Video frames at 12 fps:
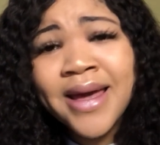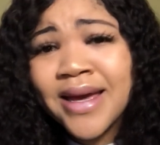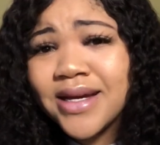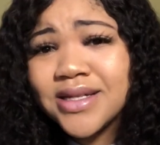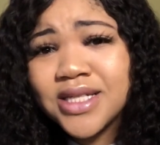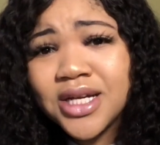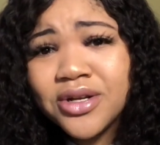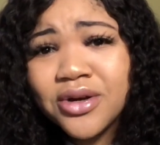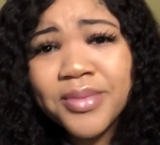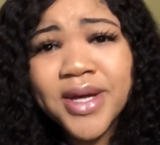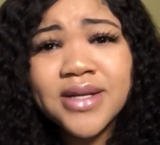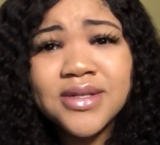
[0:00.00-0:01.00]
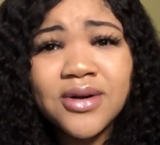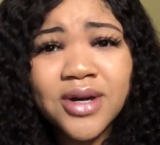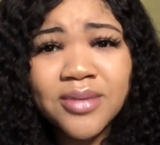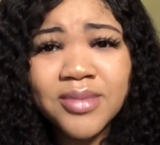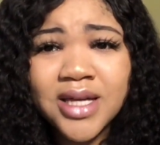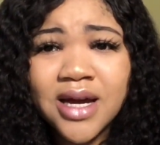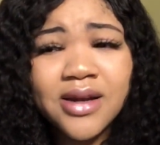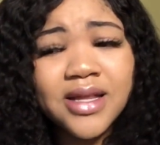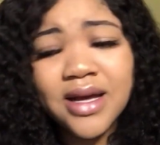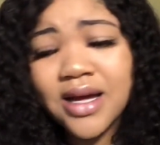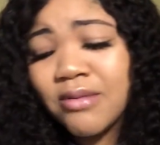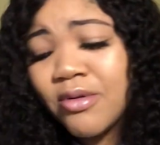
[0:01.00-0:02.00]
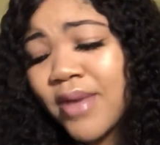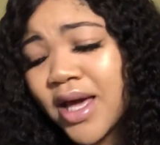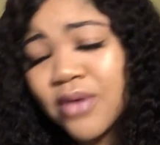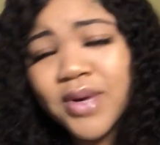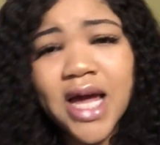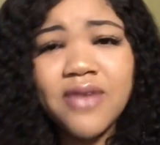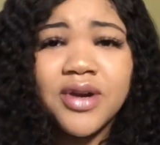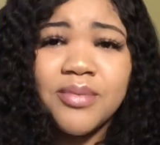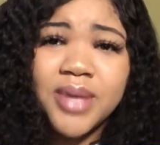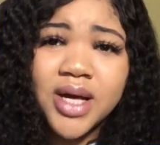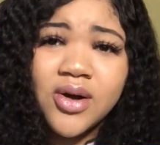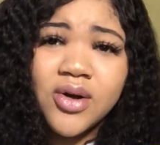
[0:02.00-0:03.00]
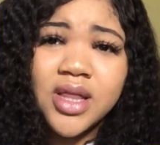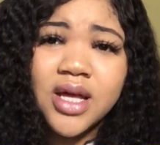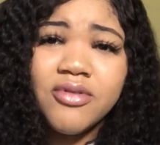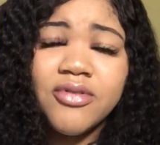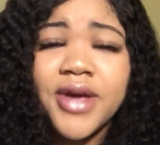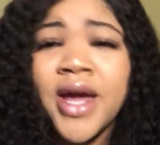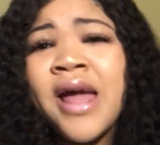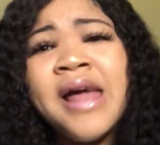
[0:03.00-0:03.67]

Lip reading: and cheating on me and dogging me out and then coming back and we having a big old love affair.